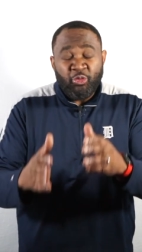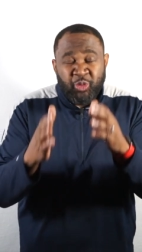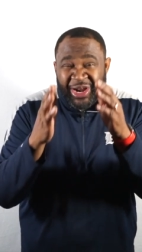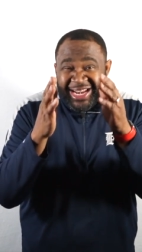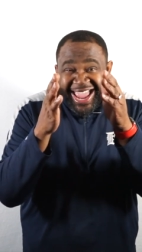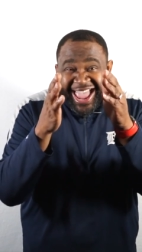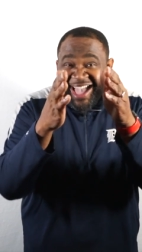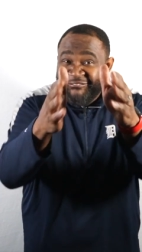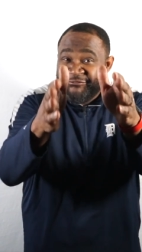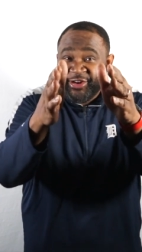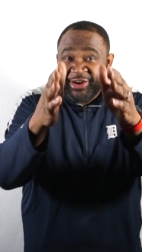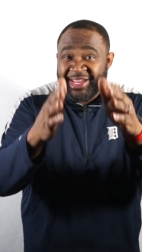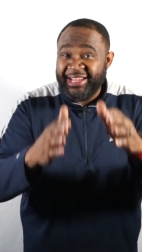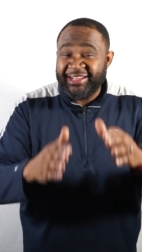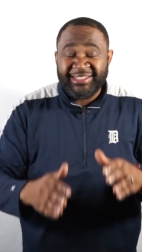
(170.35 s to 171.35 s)

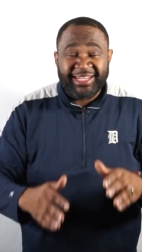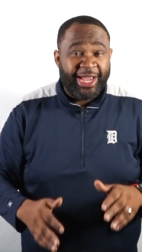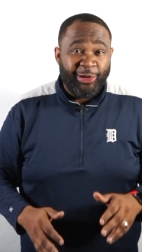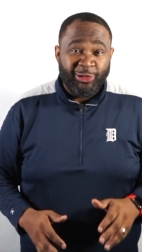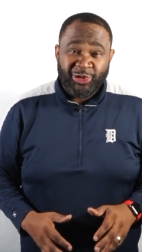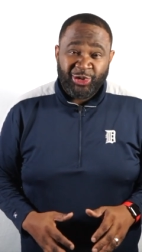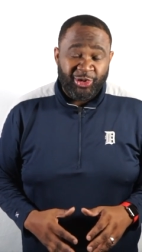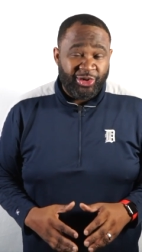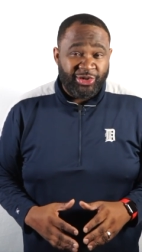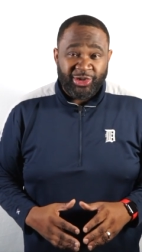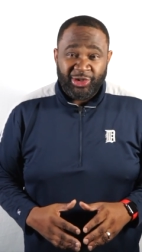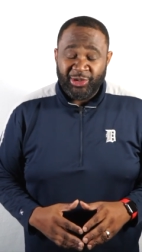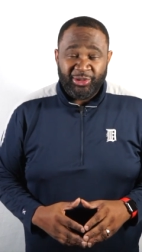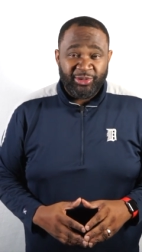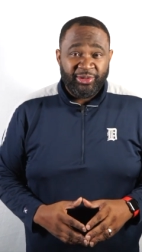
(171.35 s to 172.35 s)
Whatever he tells you to
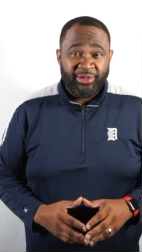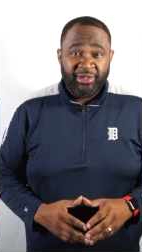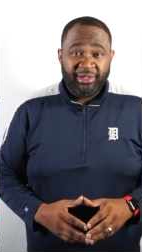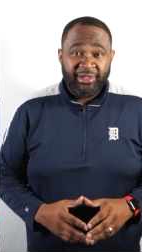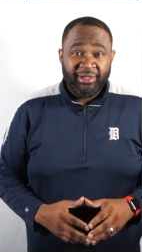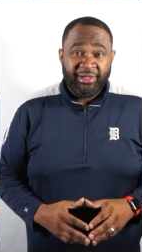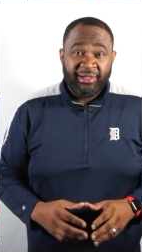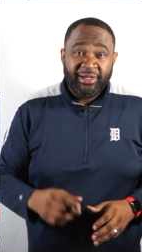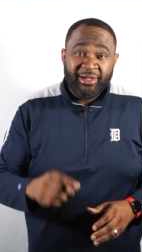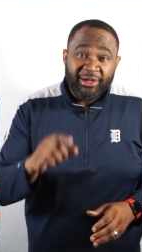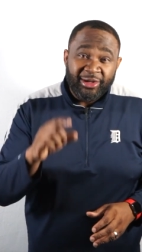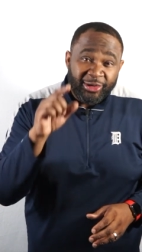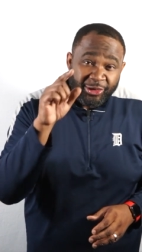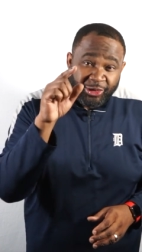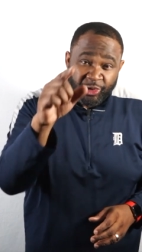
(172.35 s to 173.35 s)
do,
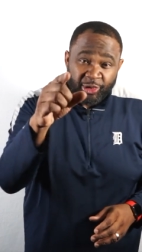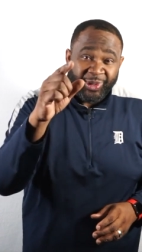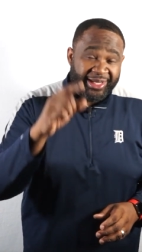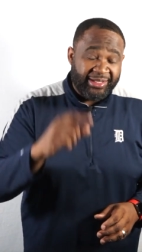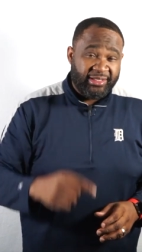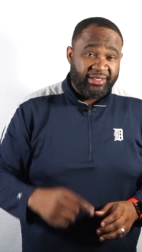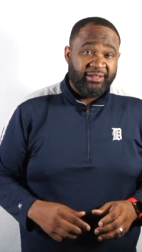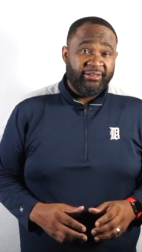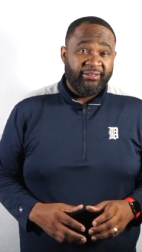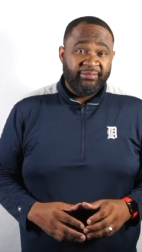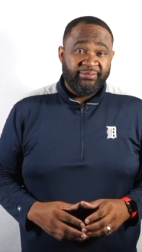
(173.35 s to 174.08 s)
do it.